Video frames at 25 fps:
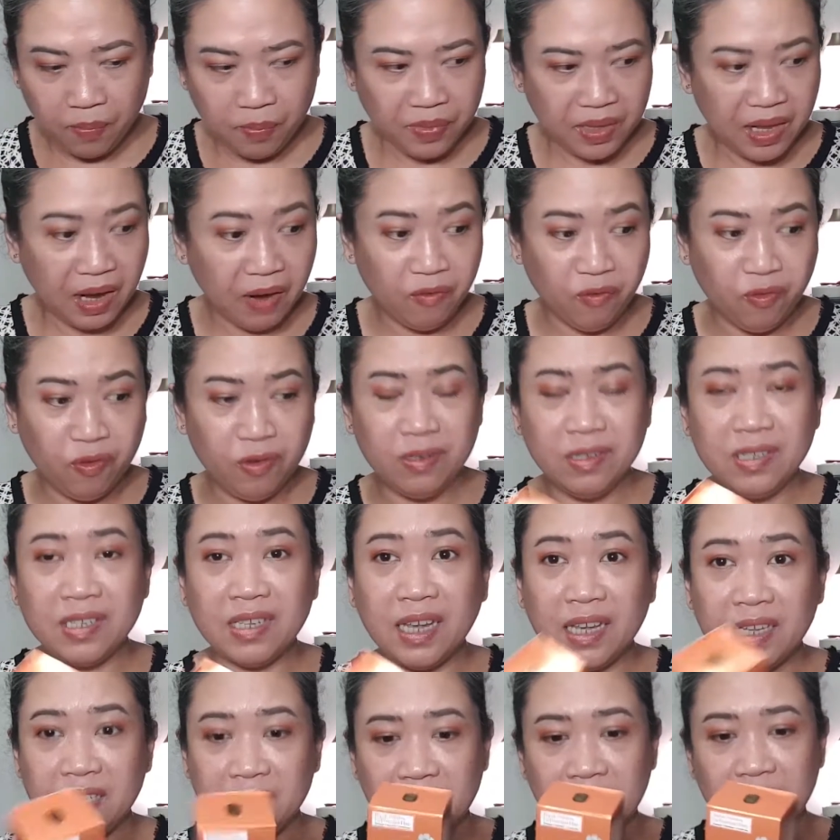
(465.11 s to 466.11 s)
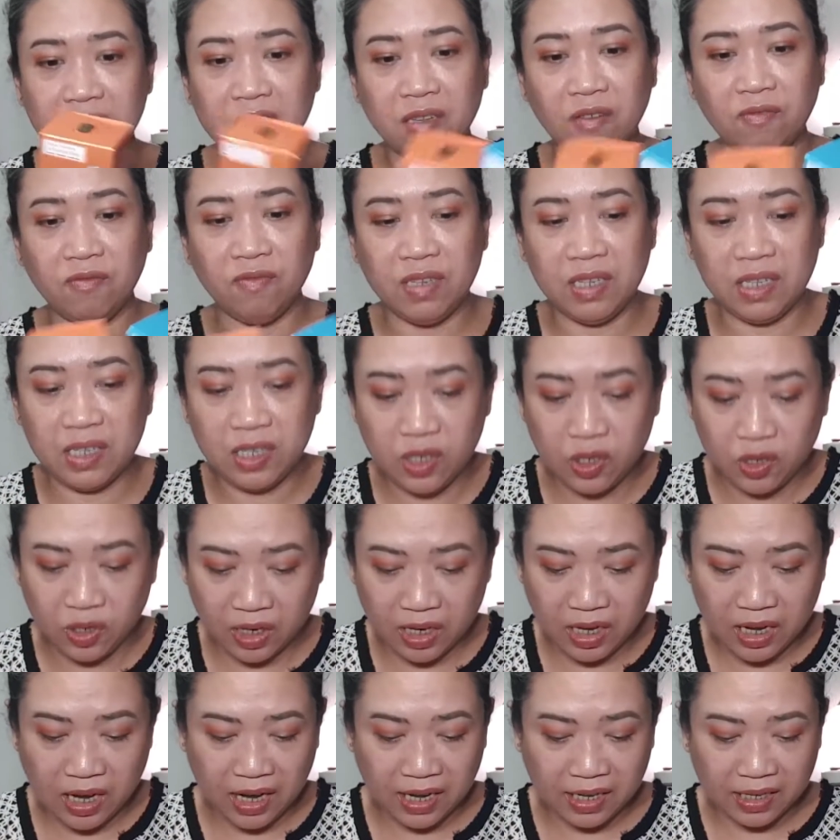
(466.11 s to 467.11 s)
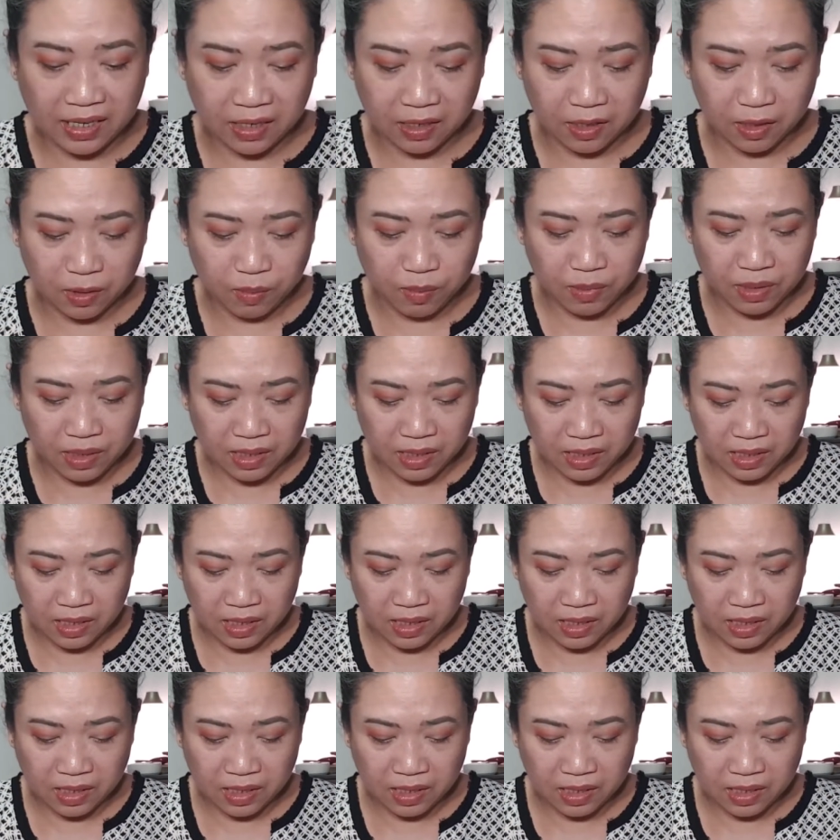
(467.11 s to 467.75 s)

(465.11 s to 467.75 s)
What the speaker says: like full sizes of these 3 items.